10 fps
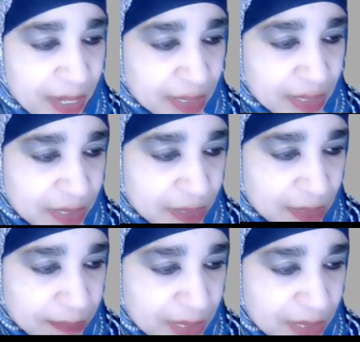back in here.
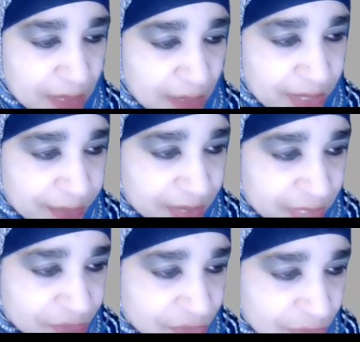Here it
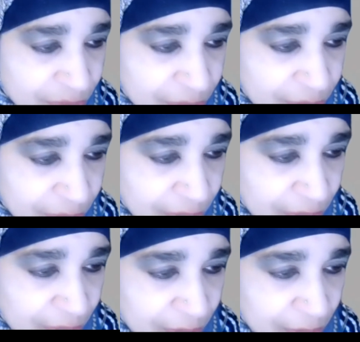is.
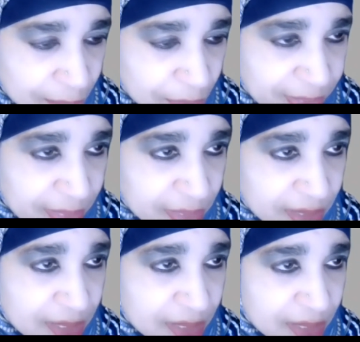
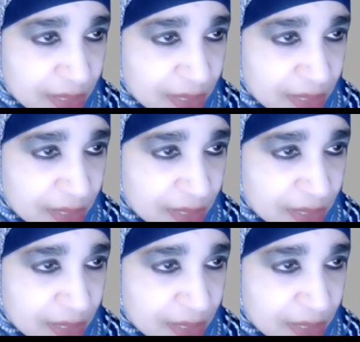Morality.